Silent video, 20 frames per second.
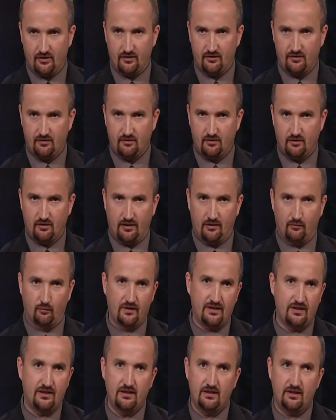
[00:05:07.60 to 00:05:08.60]
it and
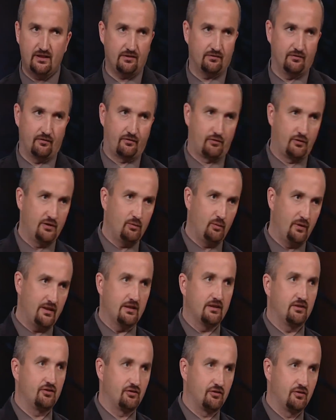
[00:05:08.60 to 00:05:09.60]
reheat it in three
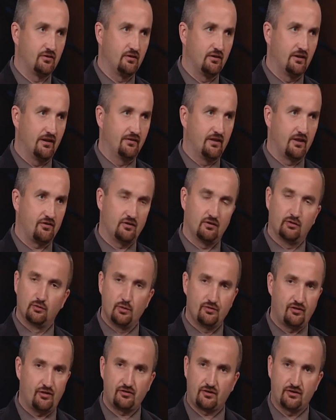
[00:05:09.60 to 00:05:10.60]
weeks. It doesn't
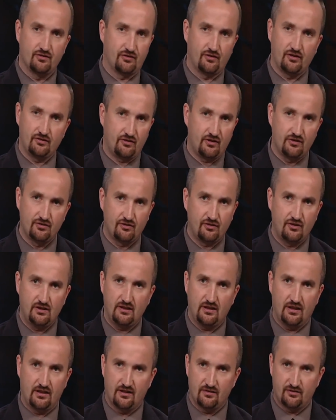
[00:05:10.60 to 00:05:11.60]
lose its
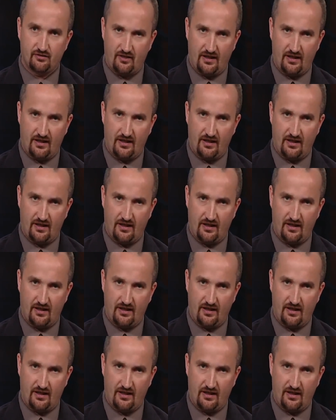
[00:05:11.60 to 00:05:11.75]
consistency and its